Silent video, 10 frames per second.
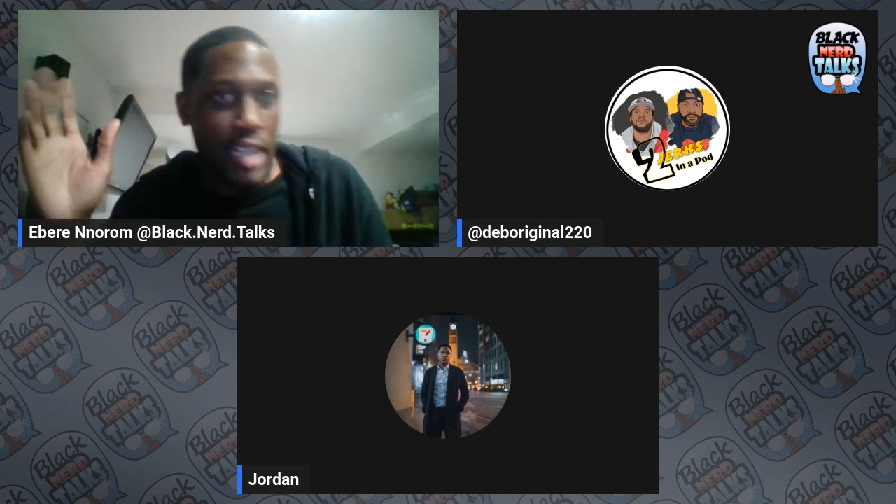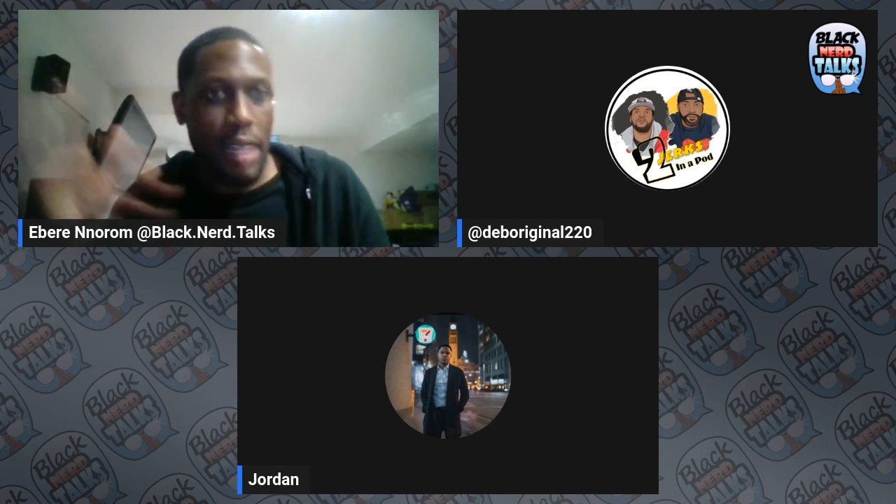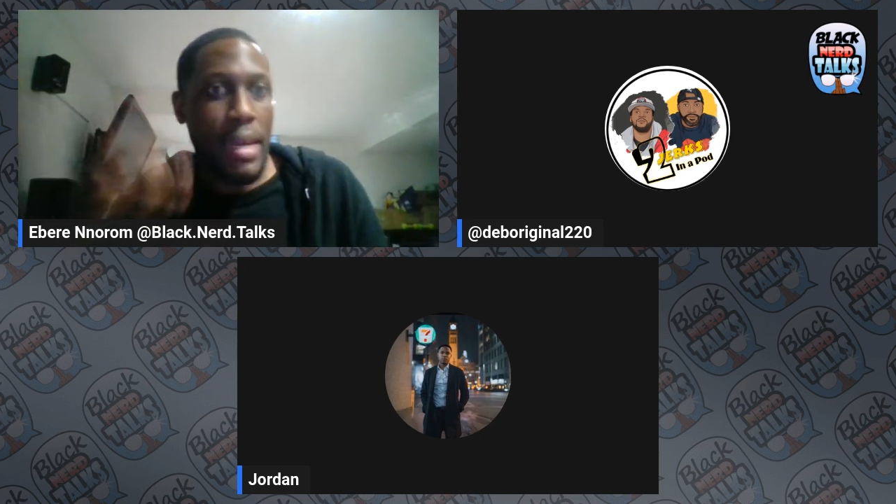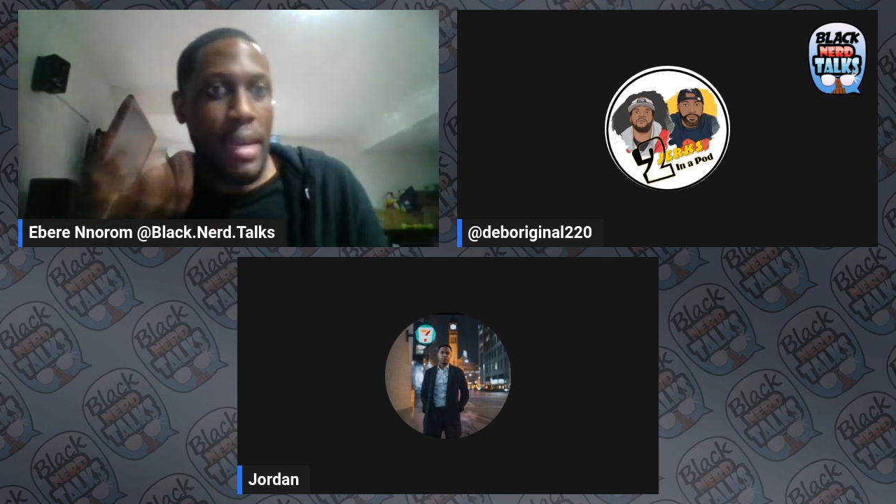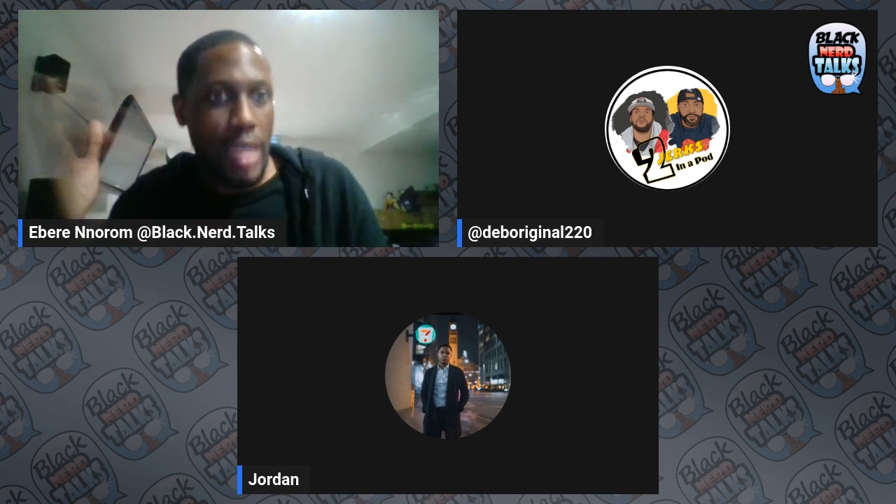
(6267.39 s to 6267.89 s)

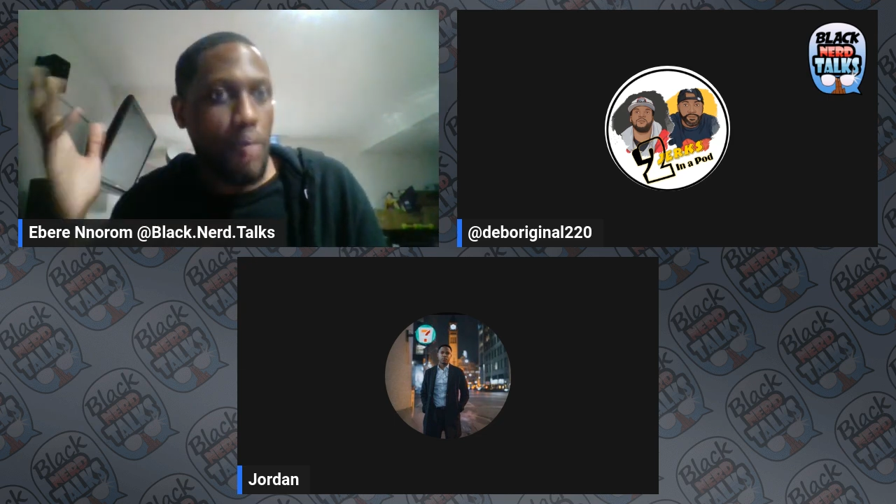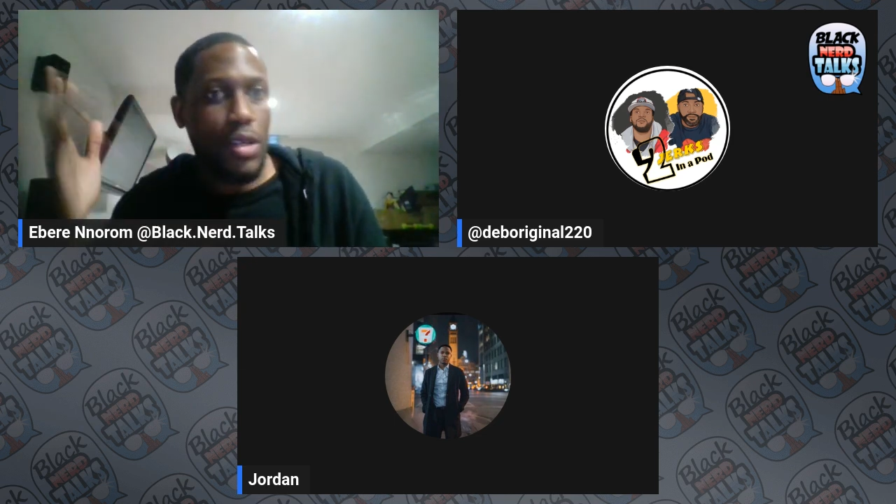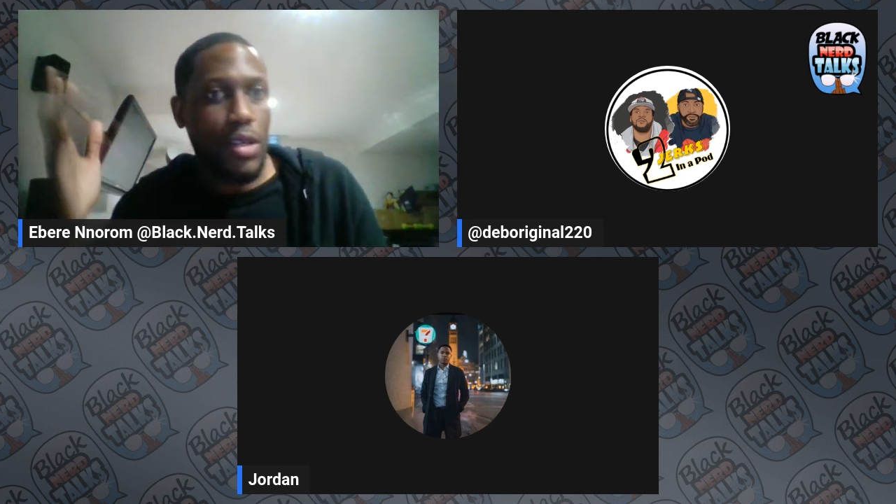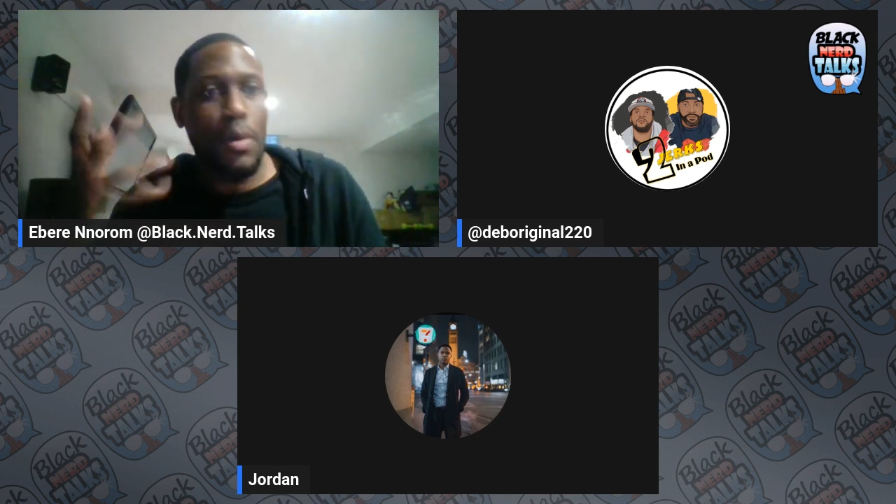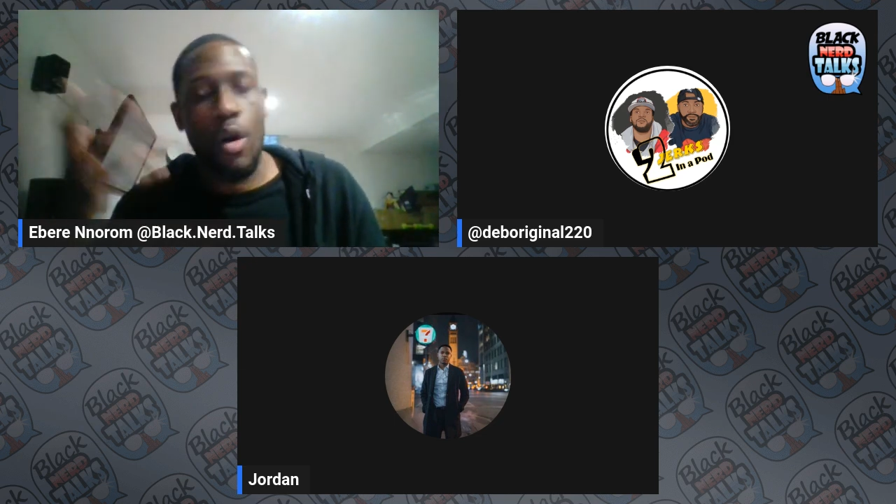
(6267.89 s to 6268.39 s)
And Deb would tell
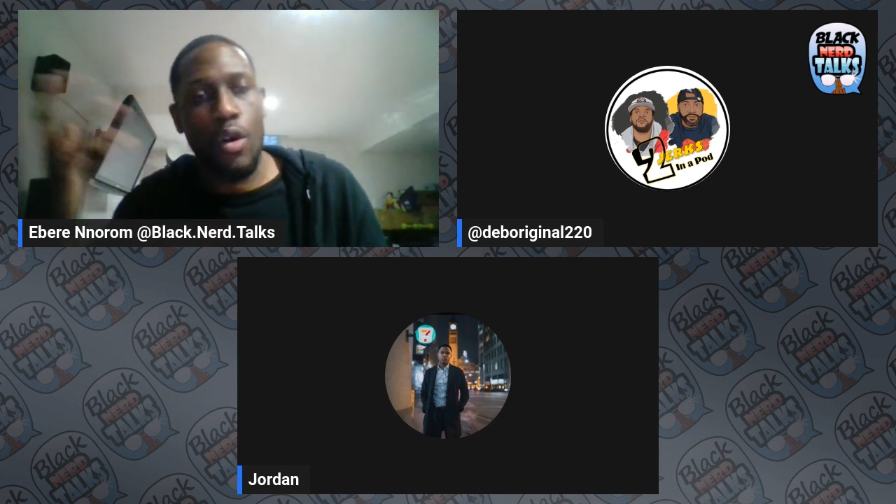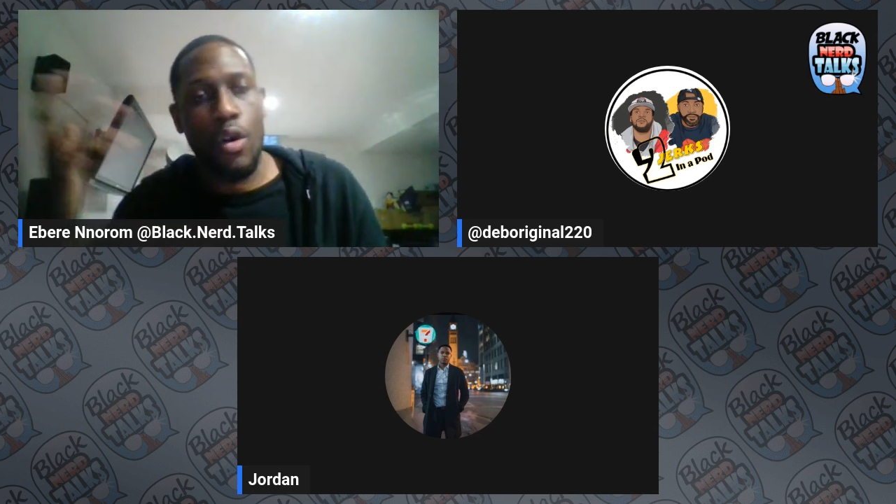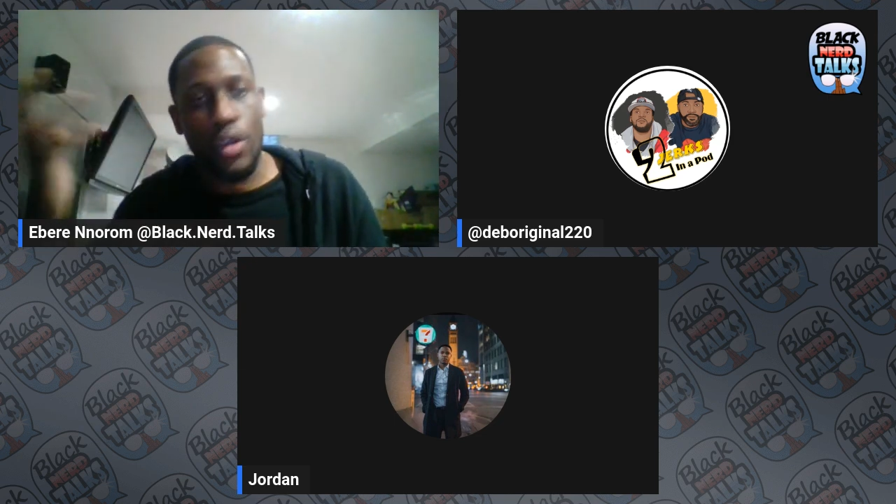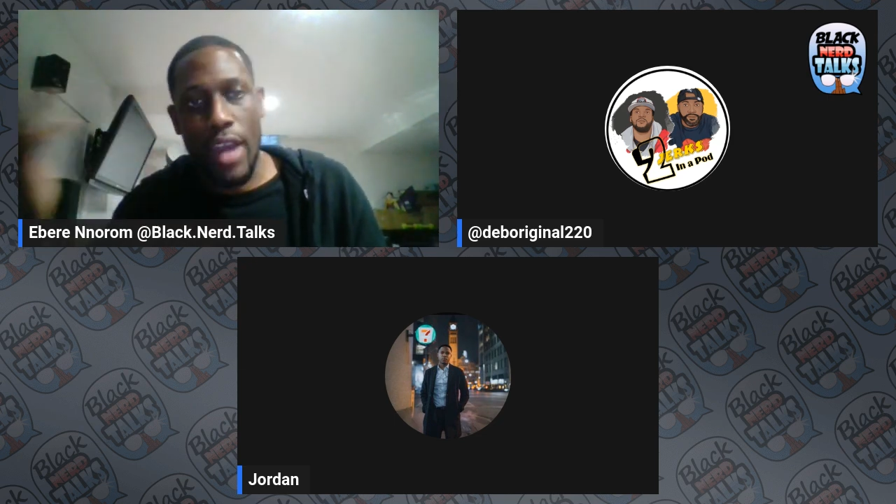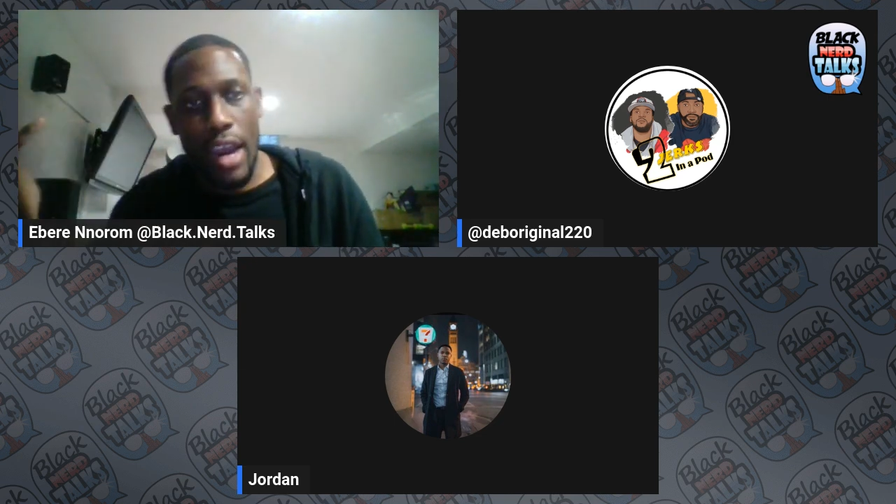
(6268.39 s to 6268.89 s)
me, oh, your
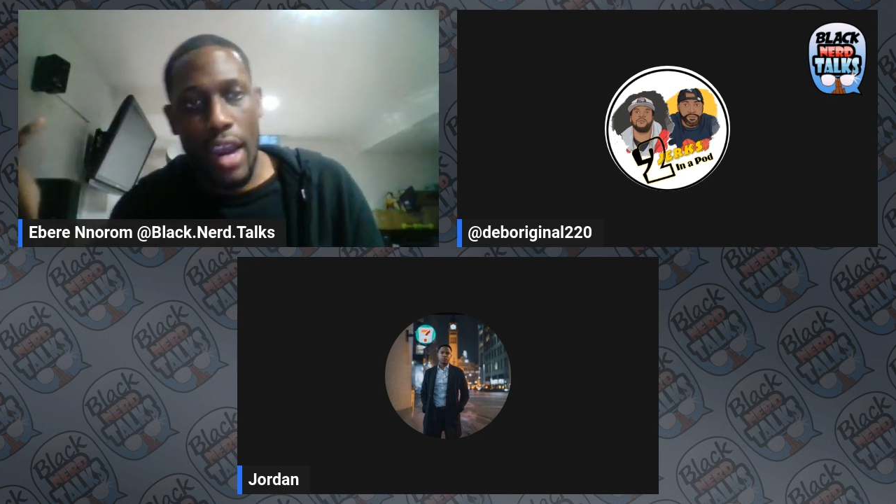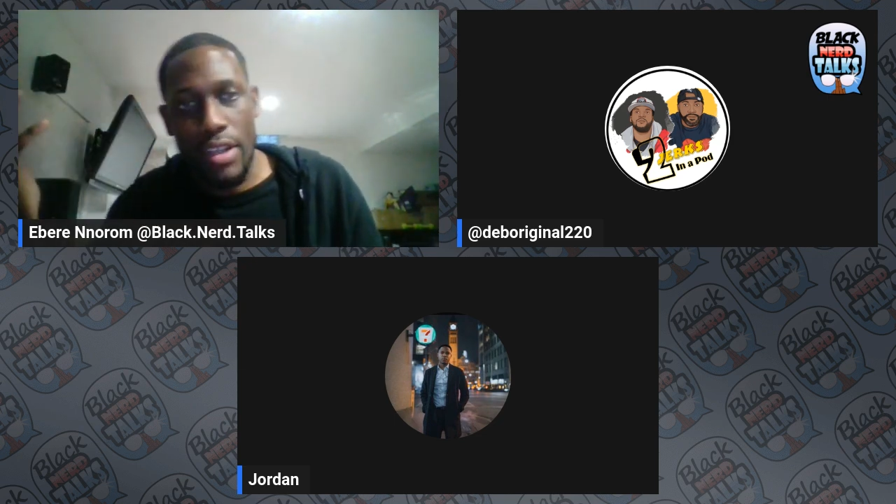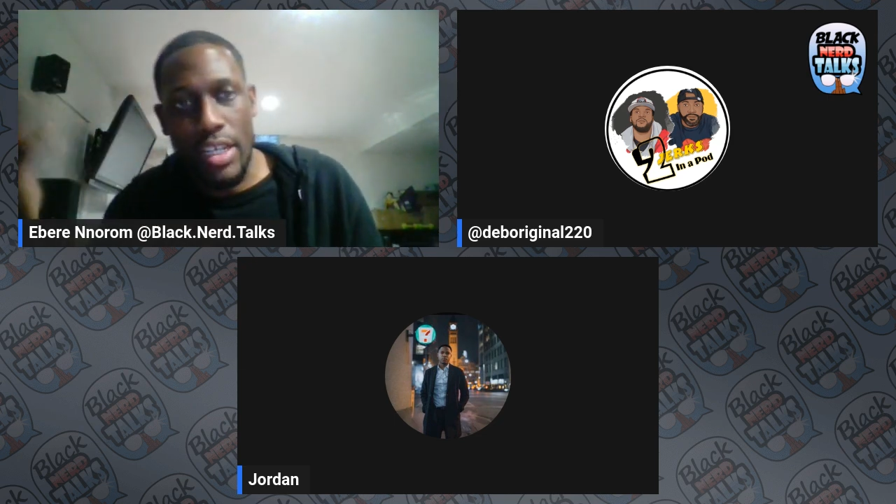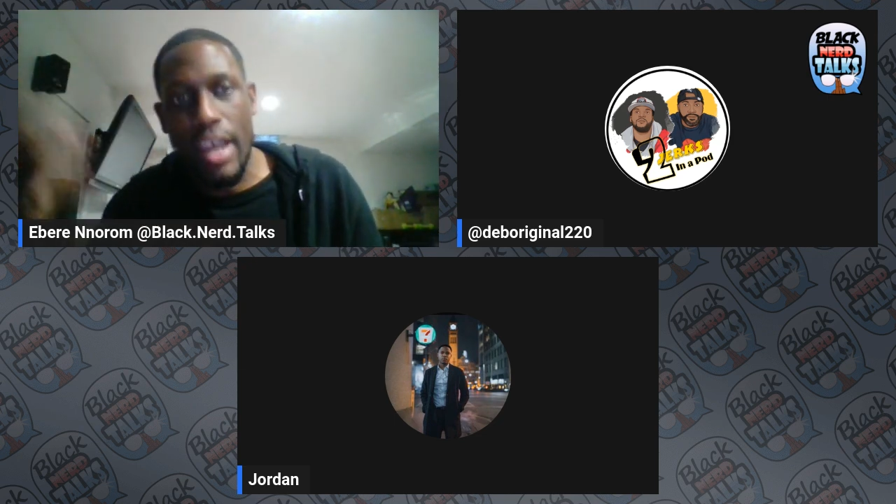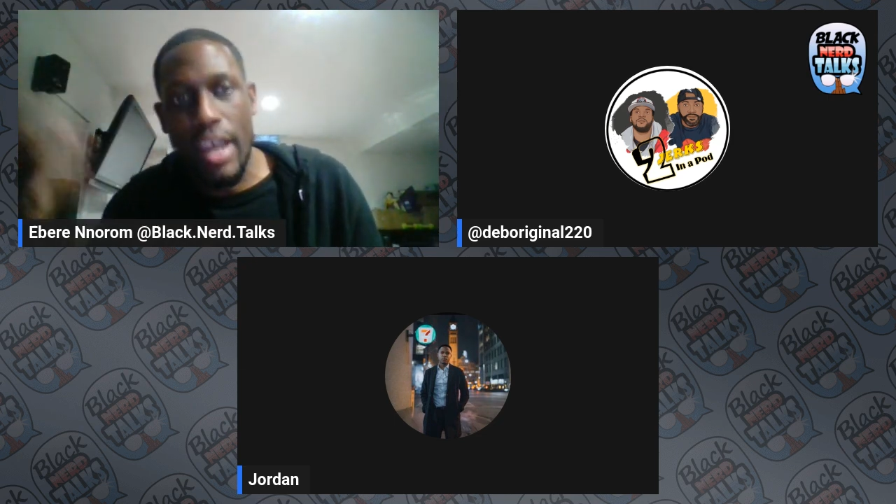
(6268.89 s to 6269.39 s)
hair is
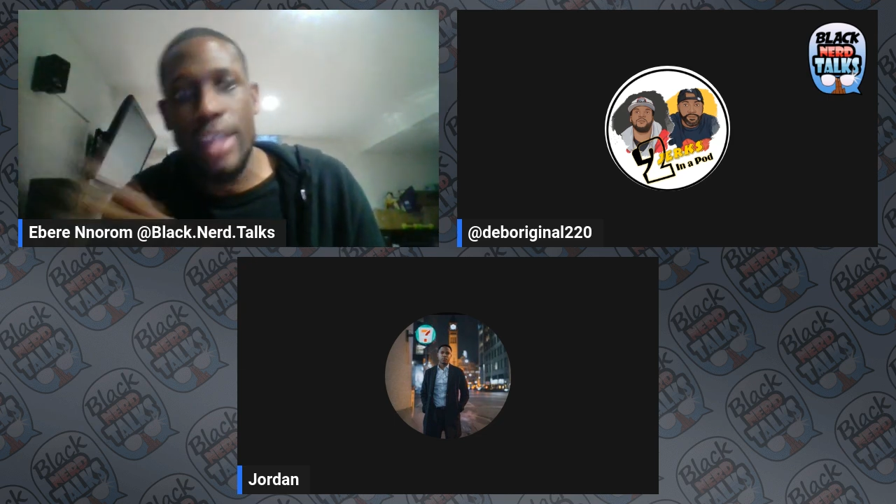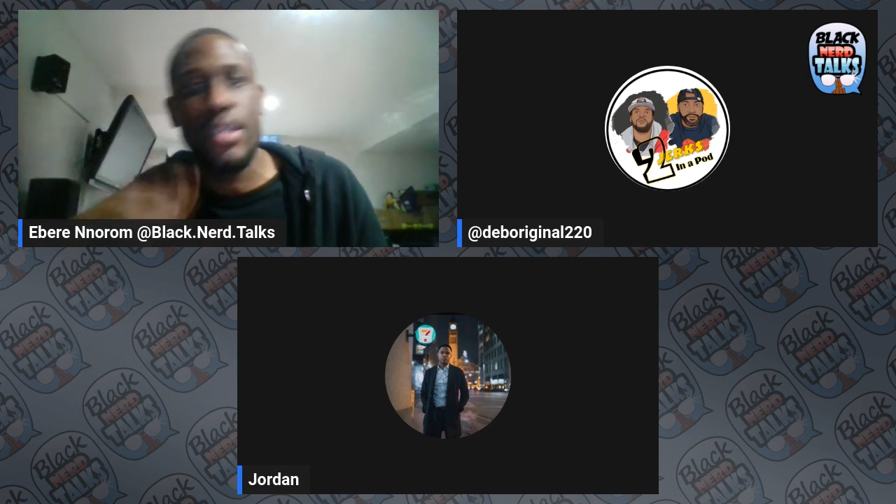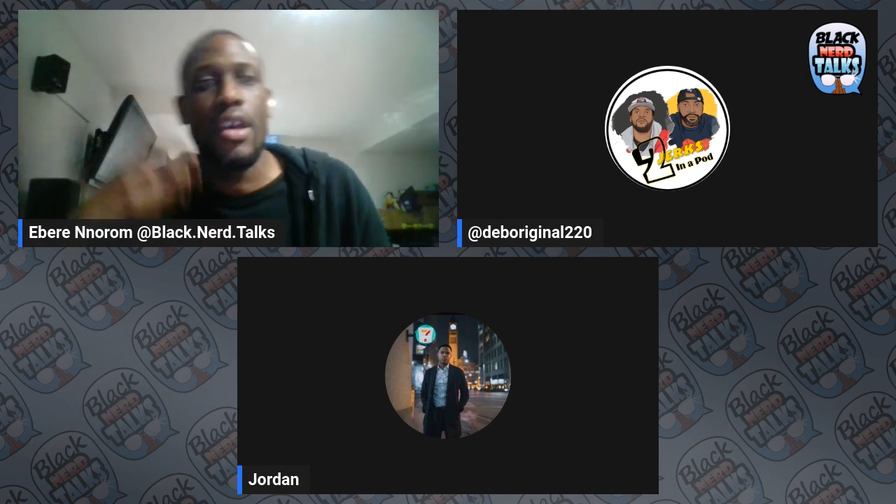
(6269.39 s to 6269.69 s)
nice.